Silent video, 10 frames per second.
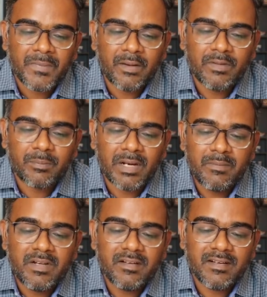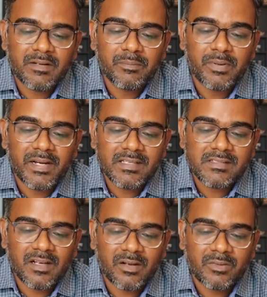And when the primary trend line breaks
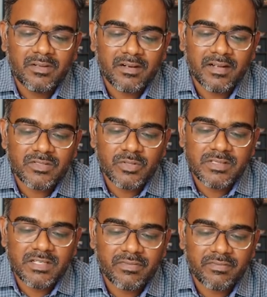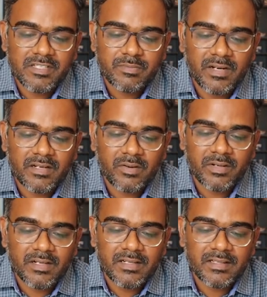down, right? So you see for first breakdown
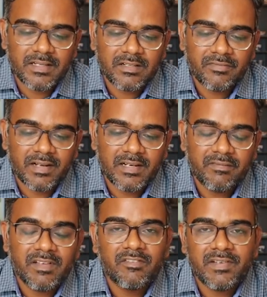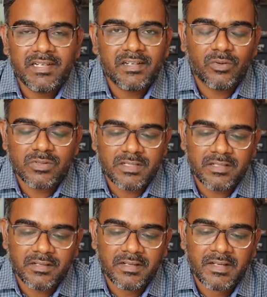here, and then finally we have weekly closing
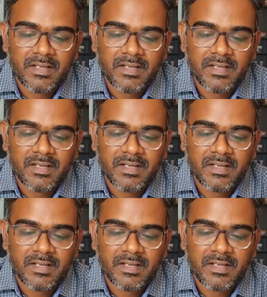here.